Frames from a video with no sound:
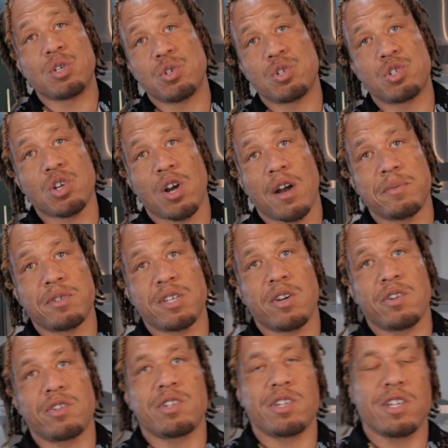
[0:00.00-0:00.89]
use sharp
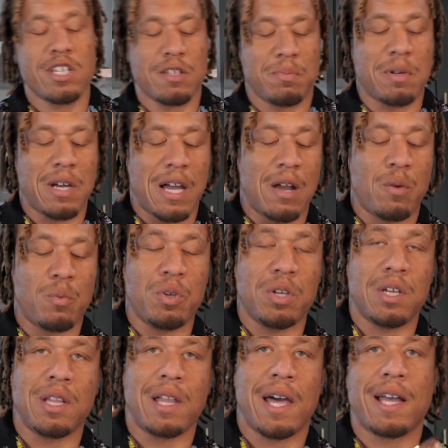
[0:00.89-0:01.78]
cheddar cheese, but I
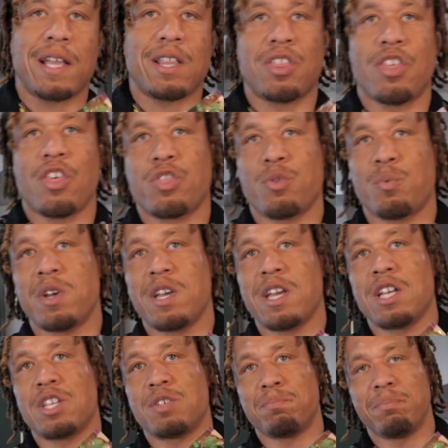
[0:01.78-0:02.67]
really like the
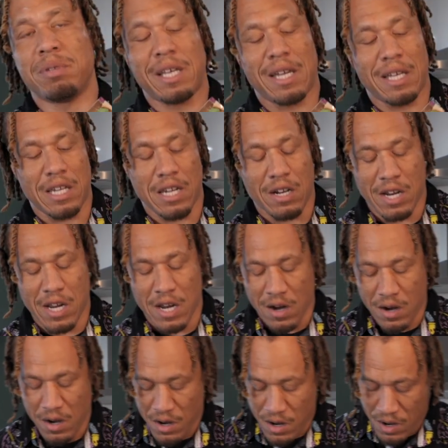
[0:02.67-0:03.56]
3 blended
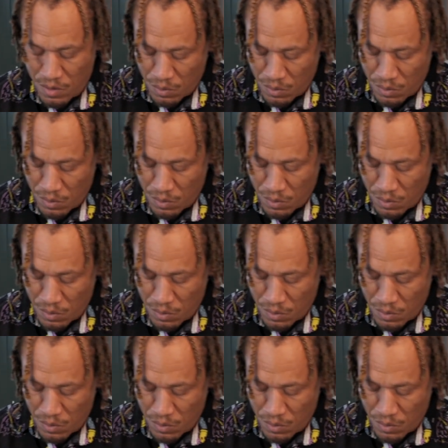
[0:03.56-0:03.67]
here.